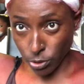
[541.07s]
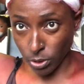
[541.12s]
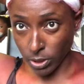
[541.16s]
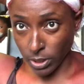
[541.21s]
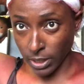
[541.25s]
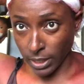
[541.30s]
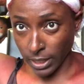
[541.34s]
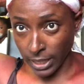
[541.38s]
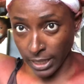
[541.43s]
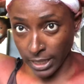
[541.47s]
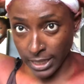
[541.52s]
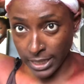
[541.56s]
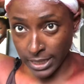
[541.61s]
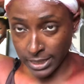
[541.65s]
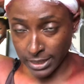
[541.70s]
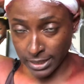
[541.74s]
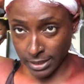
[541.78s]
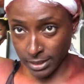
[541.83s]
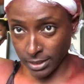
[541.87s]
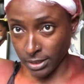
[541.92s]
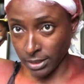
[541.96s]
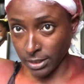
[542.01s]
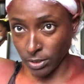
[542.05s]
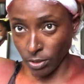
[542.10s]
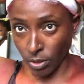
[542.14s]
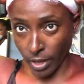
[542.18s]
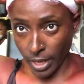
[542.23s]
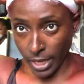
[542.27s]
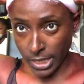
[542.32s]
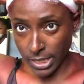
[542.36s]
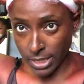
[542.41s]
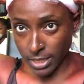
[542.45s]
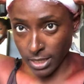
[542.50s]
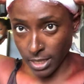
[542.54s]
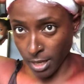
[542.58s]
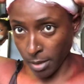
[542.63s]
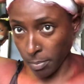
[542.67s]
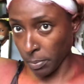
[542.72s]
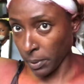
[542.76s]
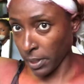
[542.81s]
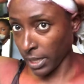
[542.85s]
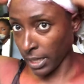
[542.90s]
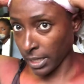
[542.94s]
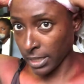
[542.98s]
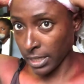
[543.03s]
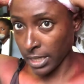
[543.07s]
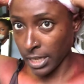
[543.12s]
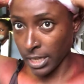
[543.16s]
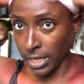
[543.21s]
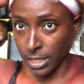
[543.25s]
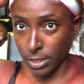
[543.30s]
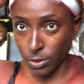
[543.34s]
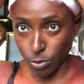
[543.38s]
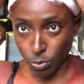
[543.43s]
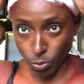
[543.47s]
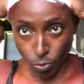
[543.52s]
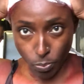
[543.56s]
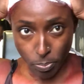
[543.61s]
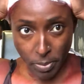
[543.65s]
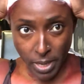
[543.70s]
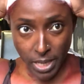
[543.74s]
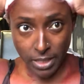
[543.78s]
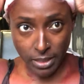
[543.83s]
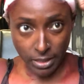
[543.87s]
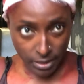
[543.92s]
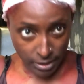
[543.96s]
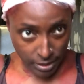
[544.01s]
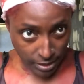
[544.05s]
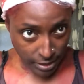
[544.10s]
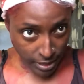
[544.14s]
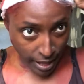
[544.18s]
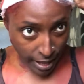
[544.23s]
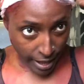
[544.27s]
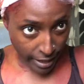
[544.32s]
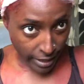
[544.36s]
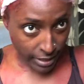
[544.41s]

the heat is not escaping, and the heat will make the dye